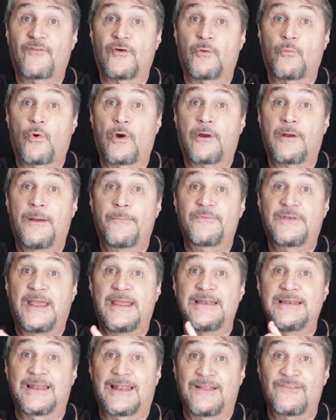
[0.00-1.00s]
firmware
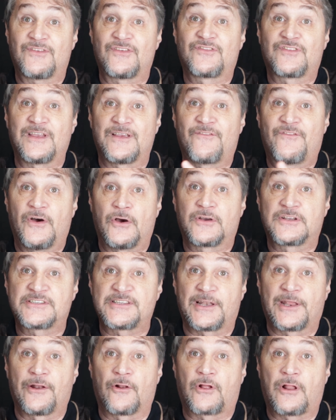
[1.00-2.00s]
update, and let this thing focus
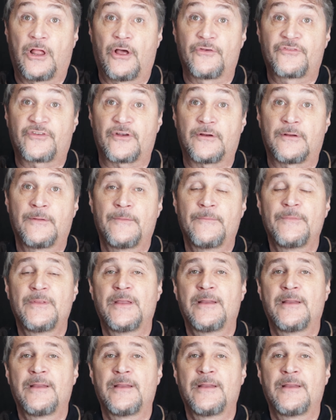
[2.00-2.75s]
a little closer.